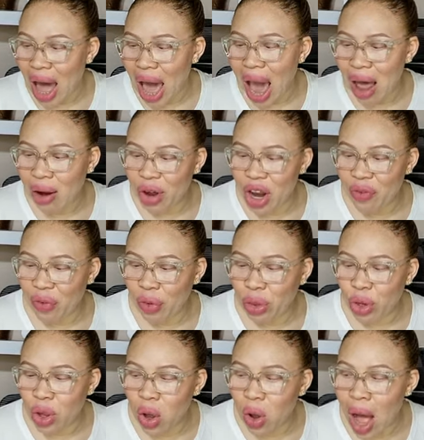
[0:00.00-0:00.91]
I don't
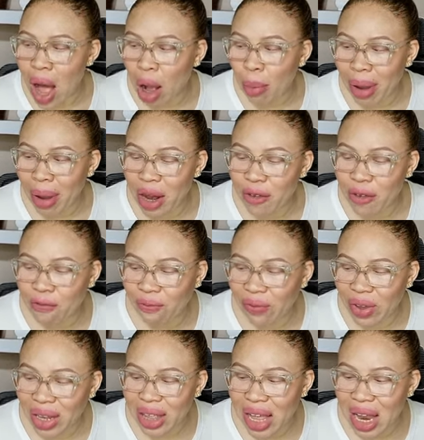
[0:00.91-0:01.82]
even know how
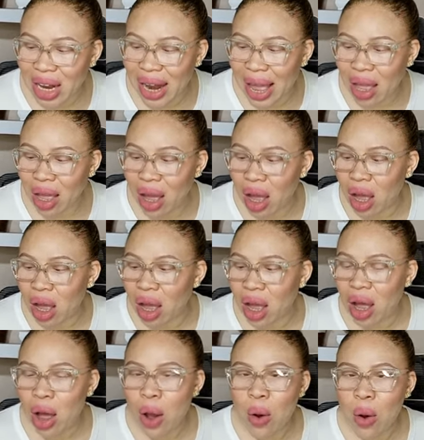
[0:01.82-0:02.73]
many feet. They're like
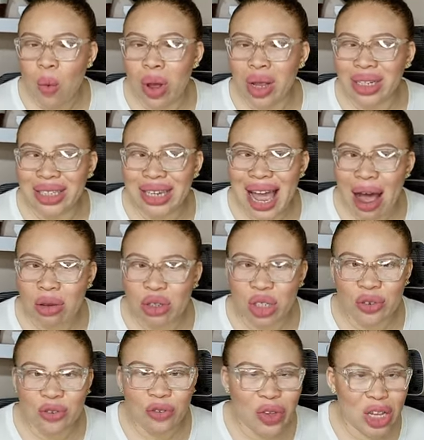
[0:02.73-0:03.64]
uh
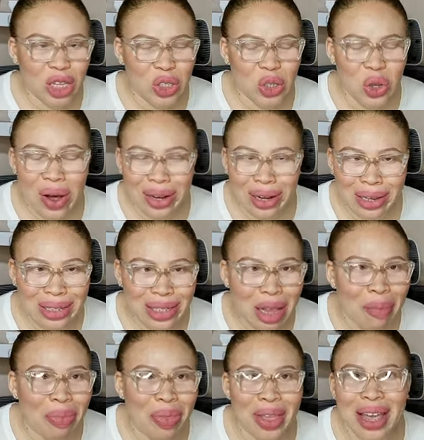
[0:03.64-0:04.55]
1,000 feet tall or
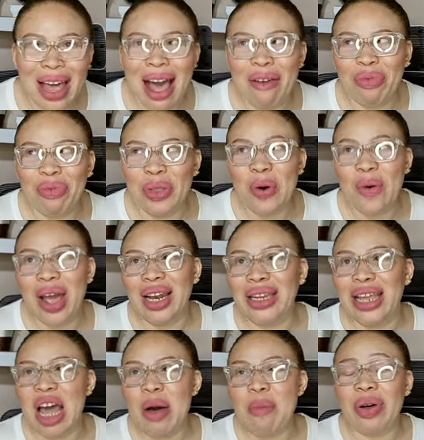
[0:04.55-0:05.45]
something. I have no
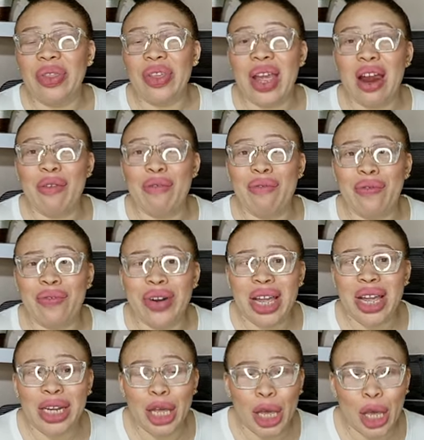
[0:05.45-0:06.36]
idea, but they're
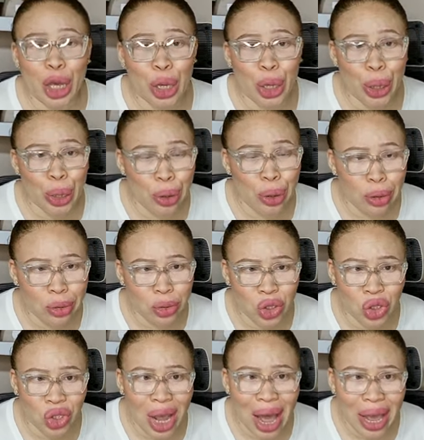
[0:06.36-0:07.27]
really
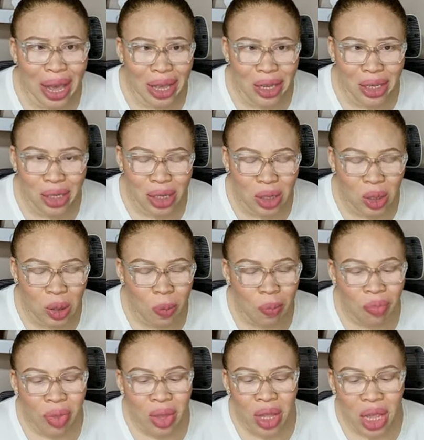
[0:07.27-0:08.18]
huge giants
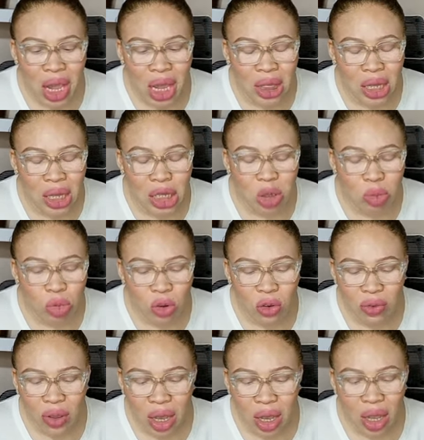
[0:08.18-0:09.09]
in this
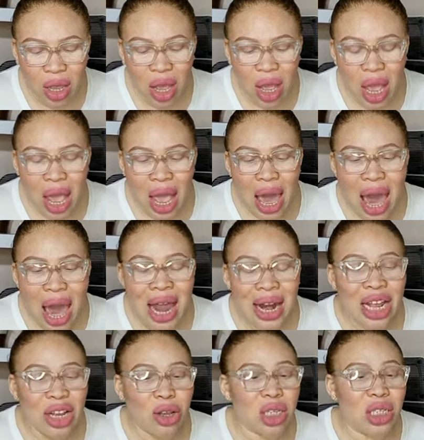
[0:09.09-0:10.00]
movie,
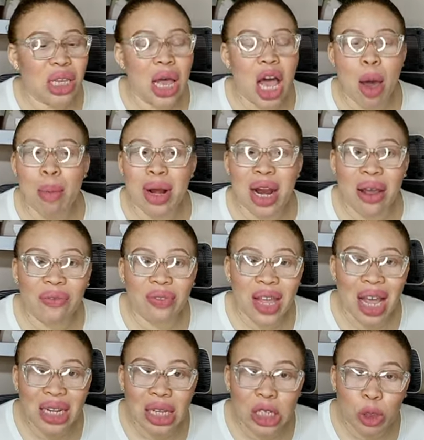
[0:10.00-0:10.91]
and they're just coming
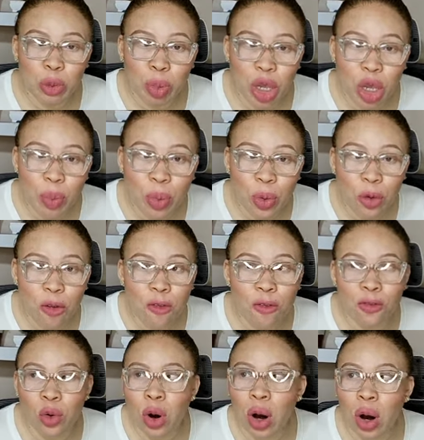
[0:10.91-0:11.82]
after these
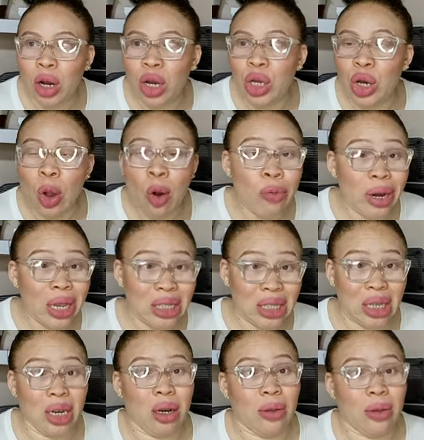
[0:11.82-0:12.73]
people for no
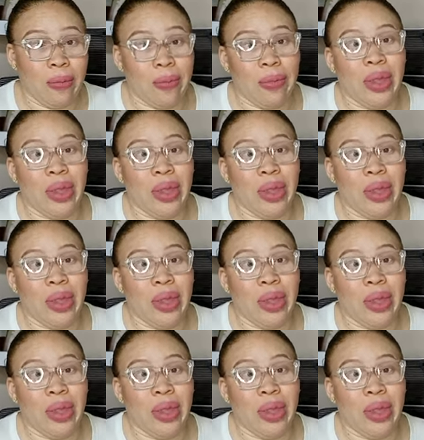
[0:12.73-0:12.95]
reason.